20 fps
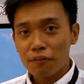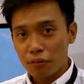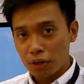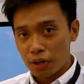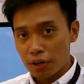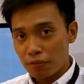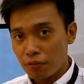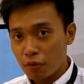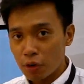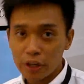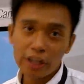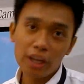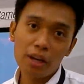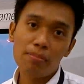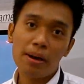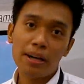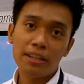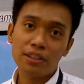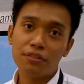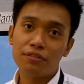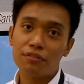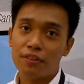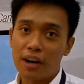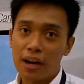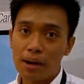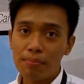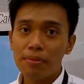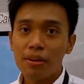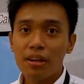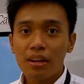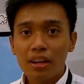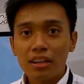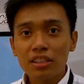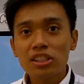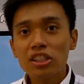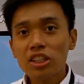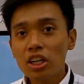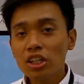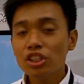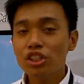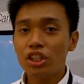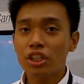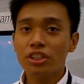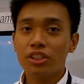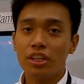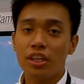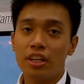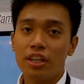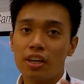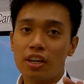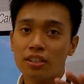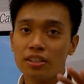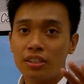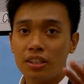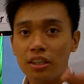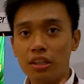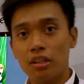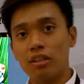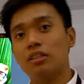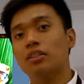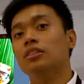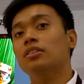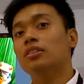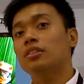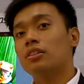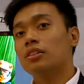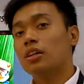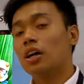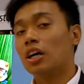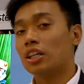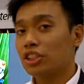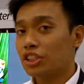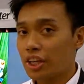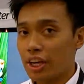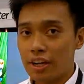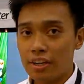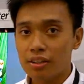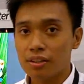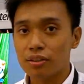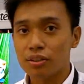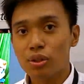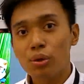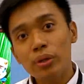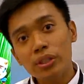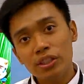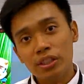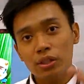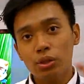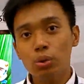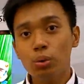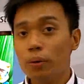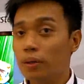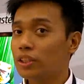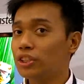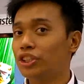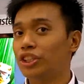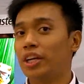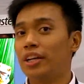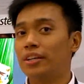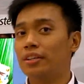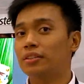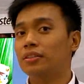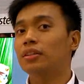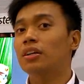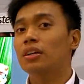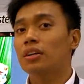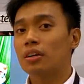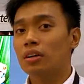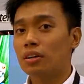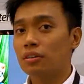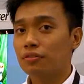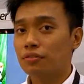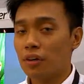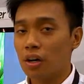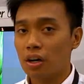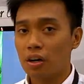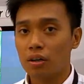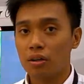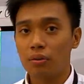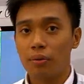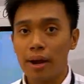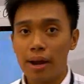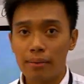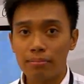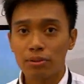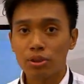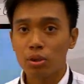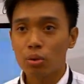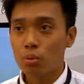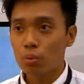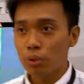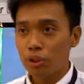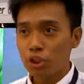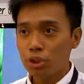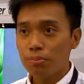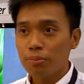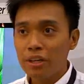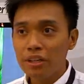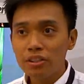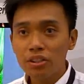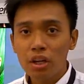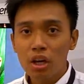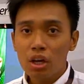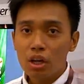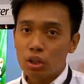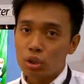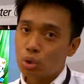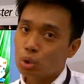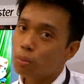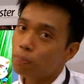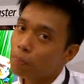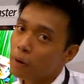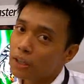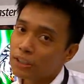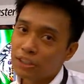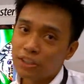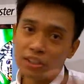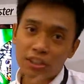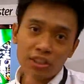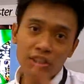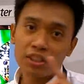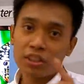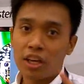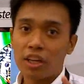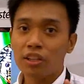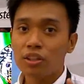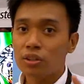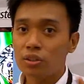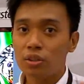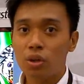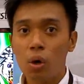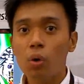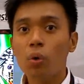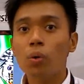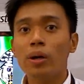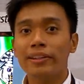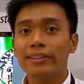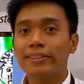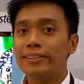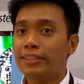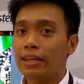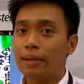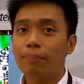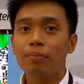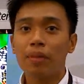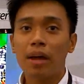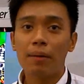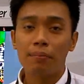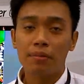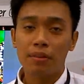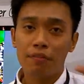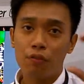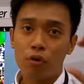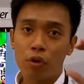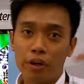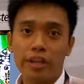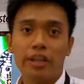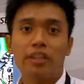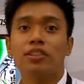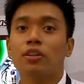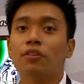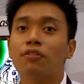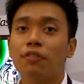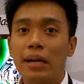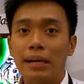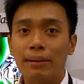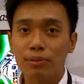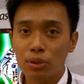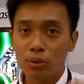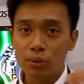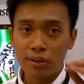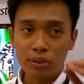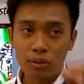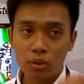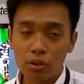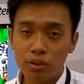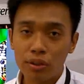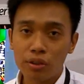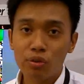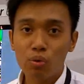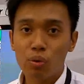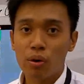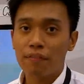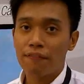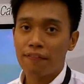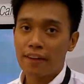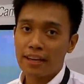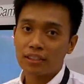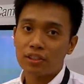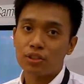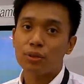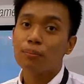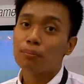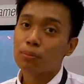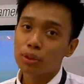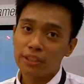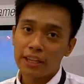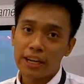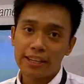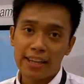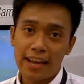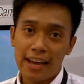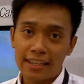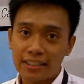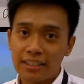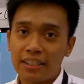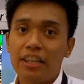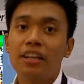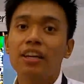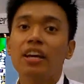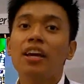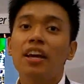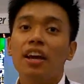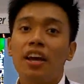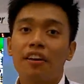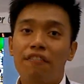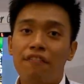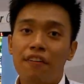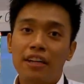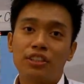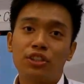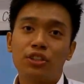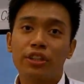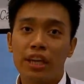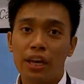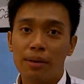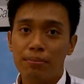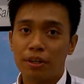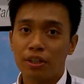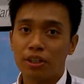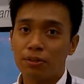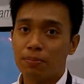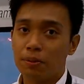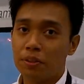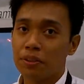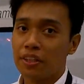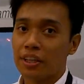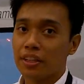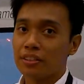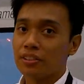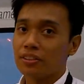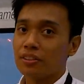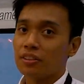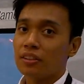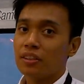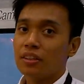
for the 4 GB of RAM, it's not just a single channel. So it's a dual channel of RAM. So which means 2 processes can go at the same time in the 4 gigs of RAM. So resulting to a faster multitasking and faster gaming experience.